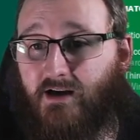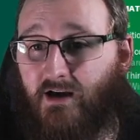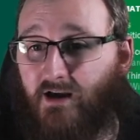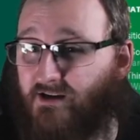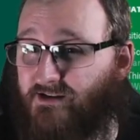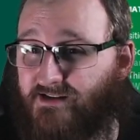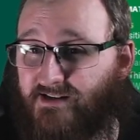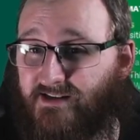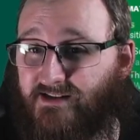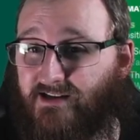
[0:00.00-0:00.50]

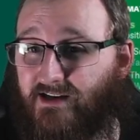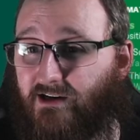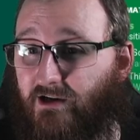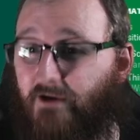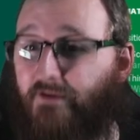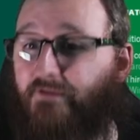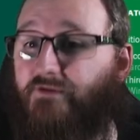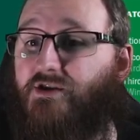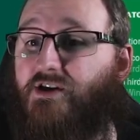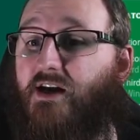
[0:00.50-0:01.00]
So there's a
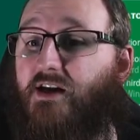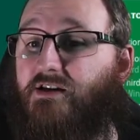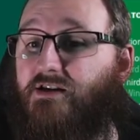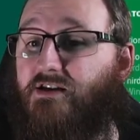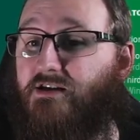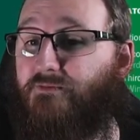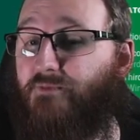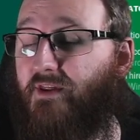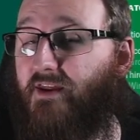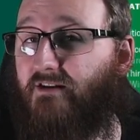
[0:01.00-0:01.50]
lot of
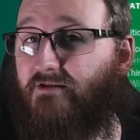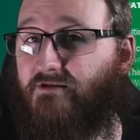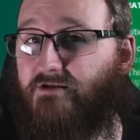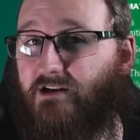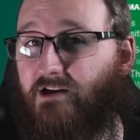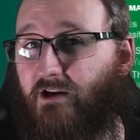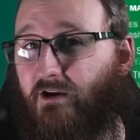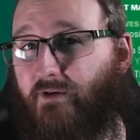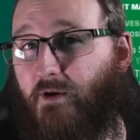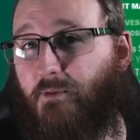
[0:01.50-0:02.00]
changes, but there is a
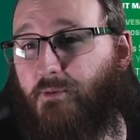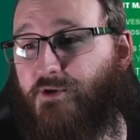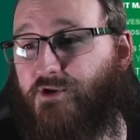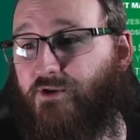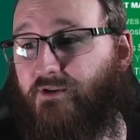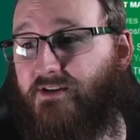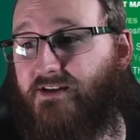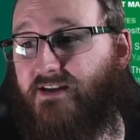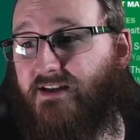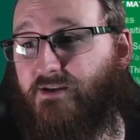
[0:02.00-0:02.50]
lot of
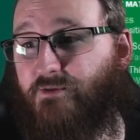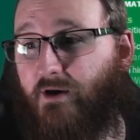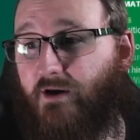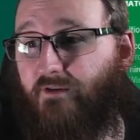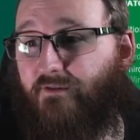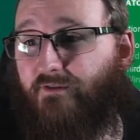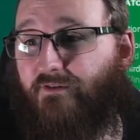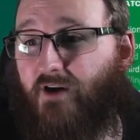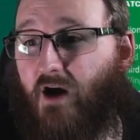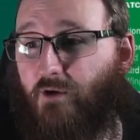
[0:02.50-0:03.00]
opportunity as
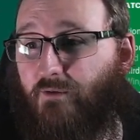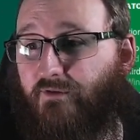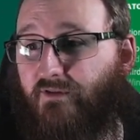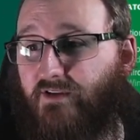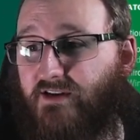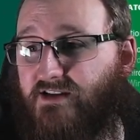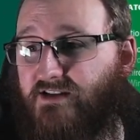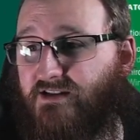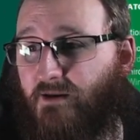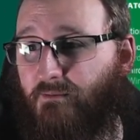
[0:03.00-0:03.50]
well for
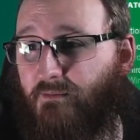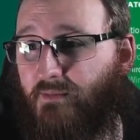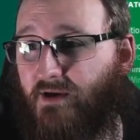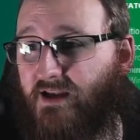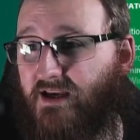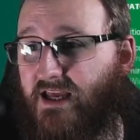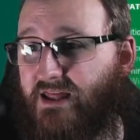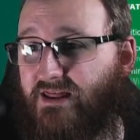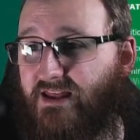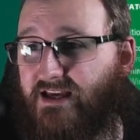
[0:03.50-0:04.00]
hopefully
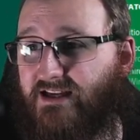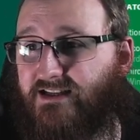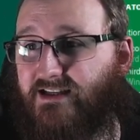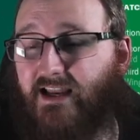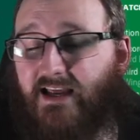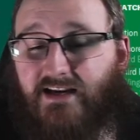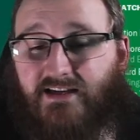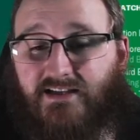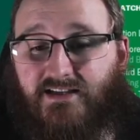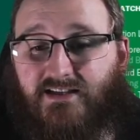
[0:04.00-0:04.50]
somebody in this
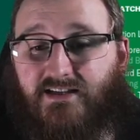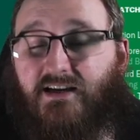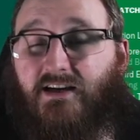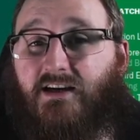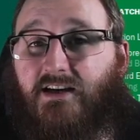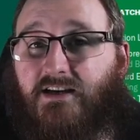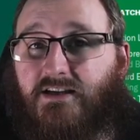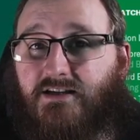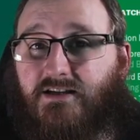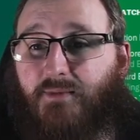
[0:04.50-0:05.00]
list
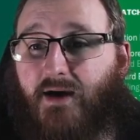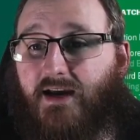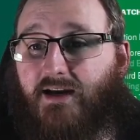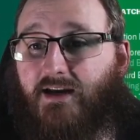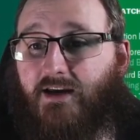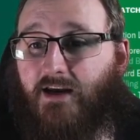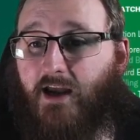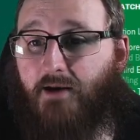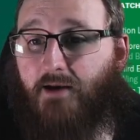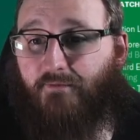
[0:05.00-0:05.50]
to make
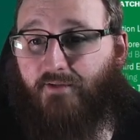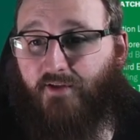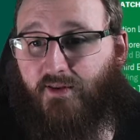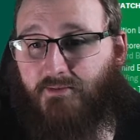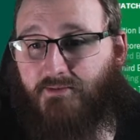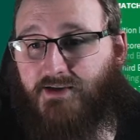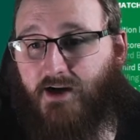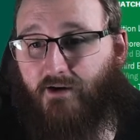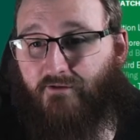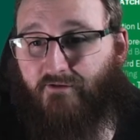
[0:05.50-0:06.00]
a name for
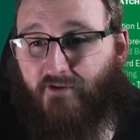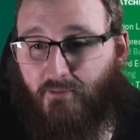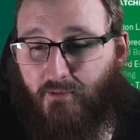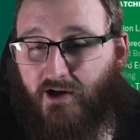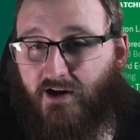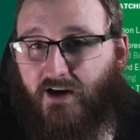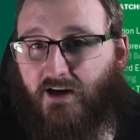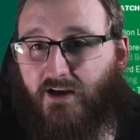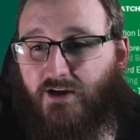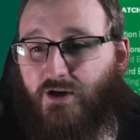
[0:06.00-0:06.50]
themselves. I'm
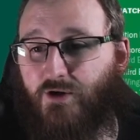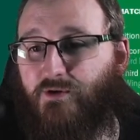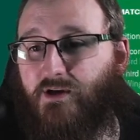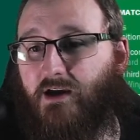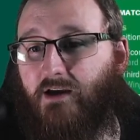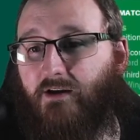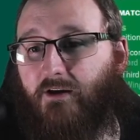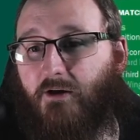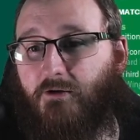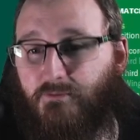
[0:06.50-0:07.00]
looking at you,
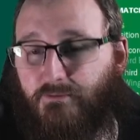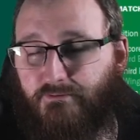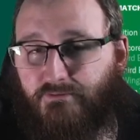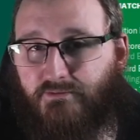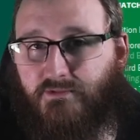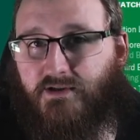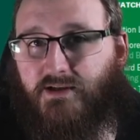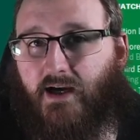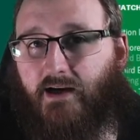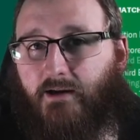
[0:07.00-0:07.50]
kiddo,
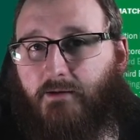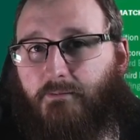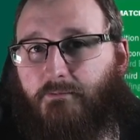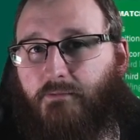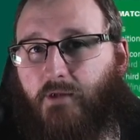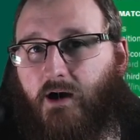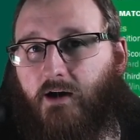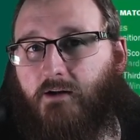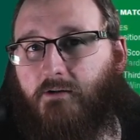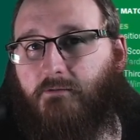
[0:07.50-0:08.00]
Taylor
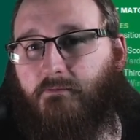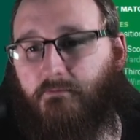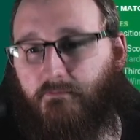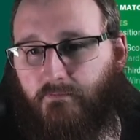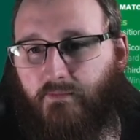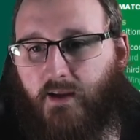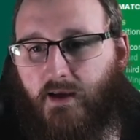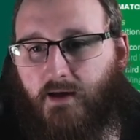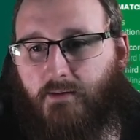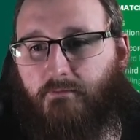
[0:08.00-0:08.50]
Hart
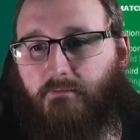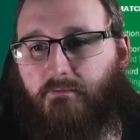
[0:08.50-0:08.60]
him.